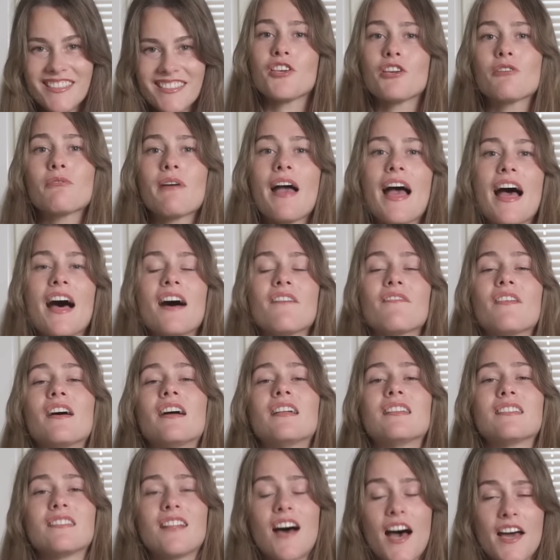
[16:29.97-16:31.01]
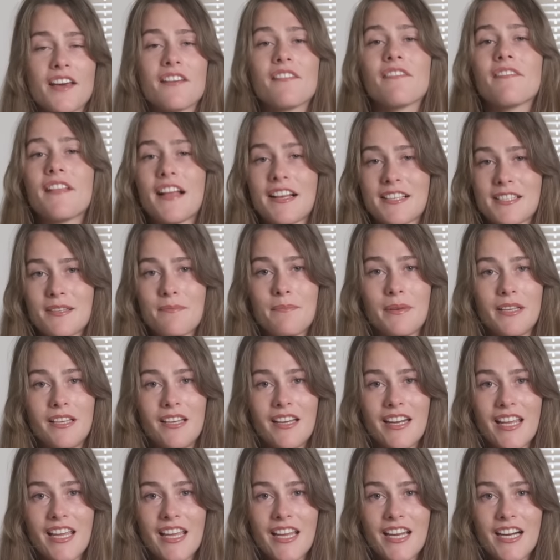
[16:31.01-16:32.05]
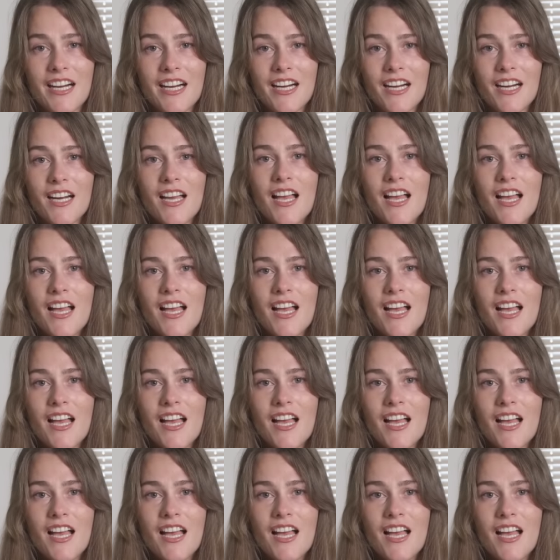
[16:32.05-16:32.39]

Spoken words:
You have a lot of flexibility here.